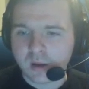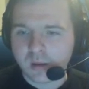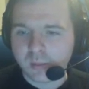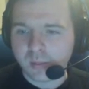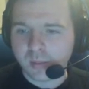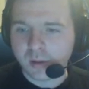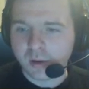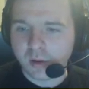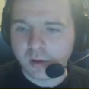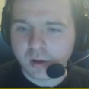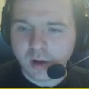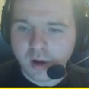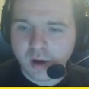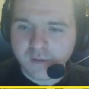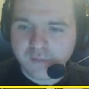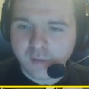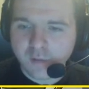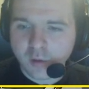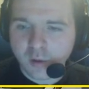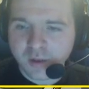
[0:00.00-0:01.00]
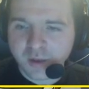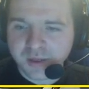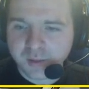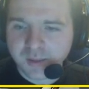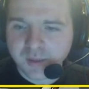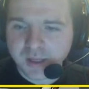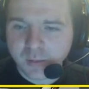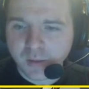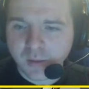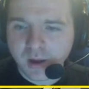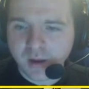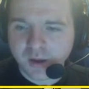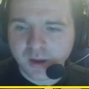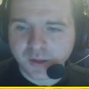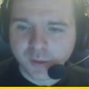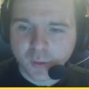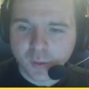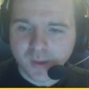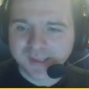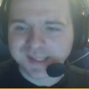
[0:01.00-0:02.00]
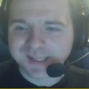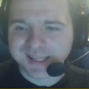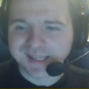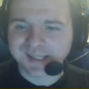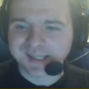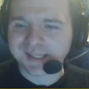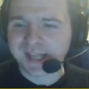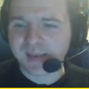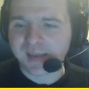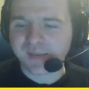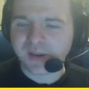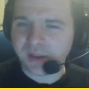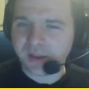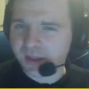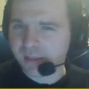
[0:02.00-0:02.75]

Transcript: But overall, I think we did well. I got 20 and 7. Not the